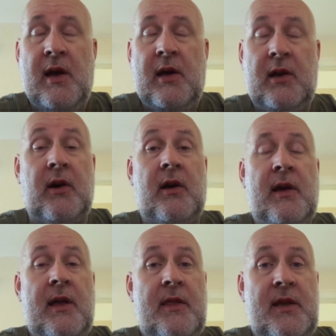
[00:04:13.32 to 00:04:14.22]
look,
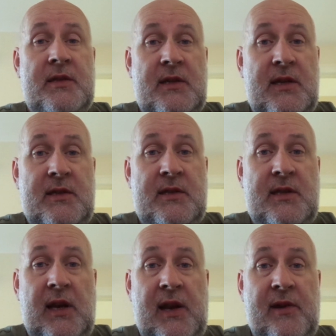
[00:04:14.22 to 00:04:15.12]
this is
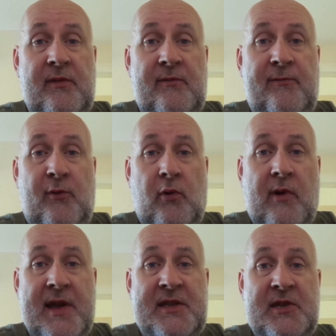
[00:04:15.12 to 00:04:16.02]
still in
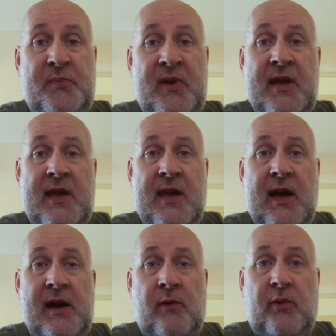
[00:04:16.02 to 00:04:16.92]
480p
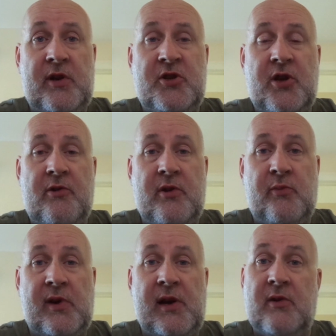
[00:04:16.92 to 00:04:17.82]
and I want to show you
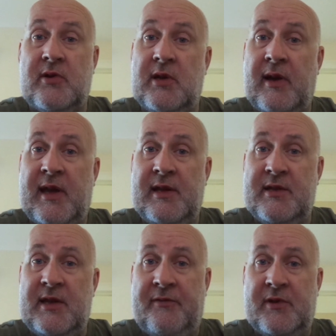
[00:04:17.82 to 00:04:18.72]
what it looks like in
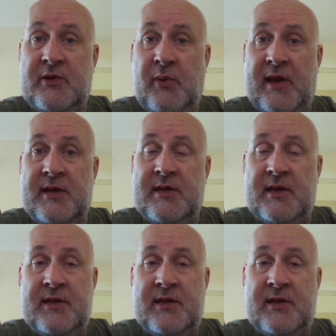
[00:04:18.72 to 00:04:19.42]
720.